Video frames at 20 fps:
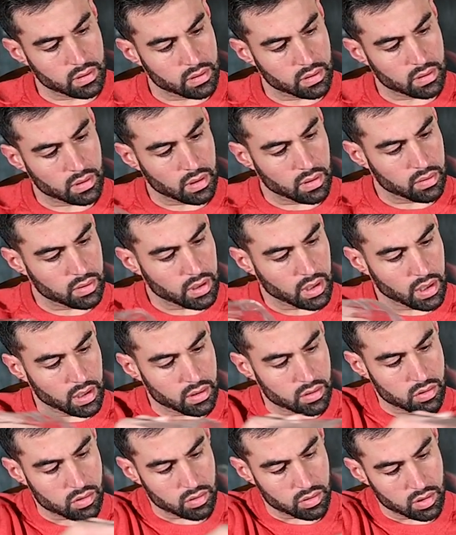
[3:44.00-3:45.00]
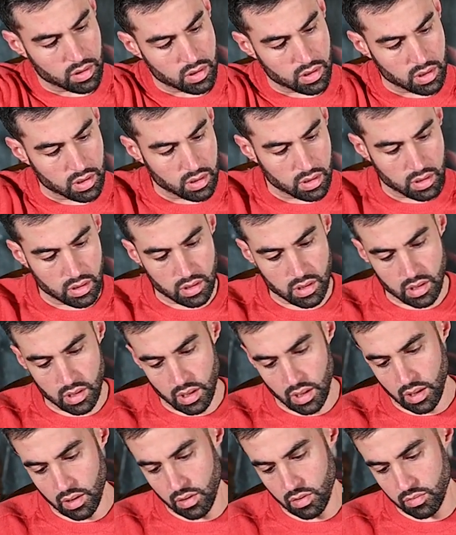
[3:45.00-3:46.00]
Okay, so this is
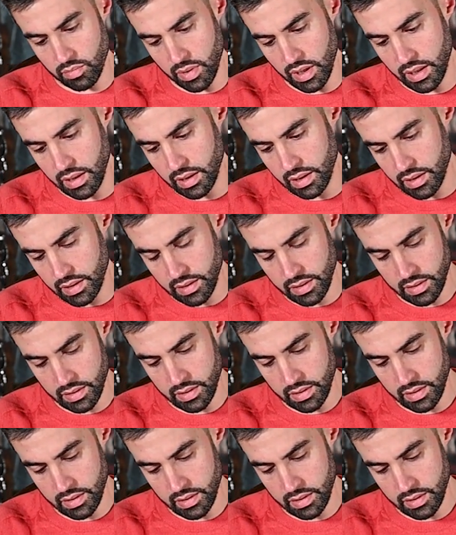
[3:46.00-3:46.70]
an Omega